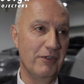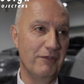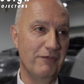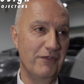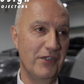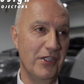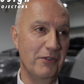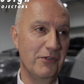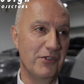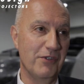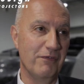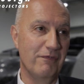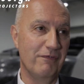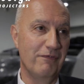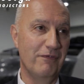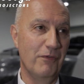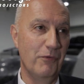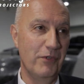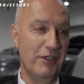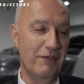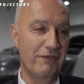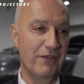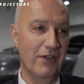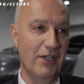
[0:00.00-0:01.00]
of view to
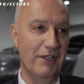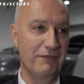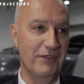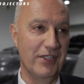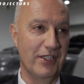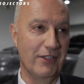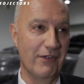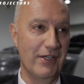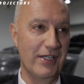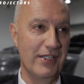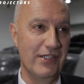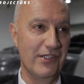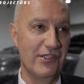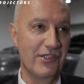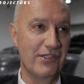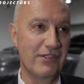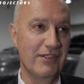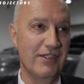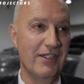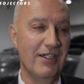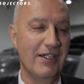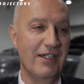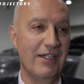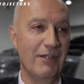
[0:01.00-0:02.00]
45 degrees
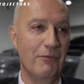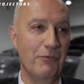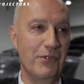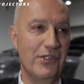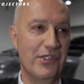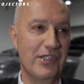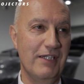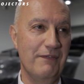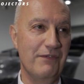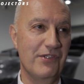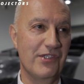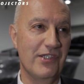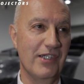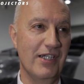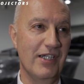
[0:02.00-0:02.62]
which gives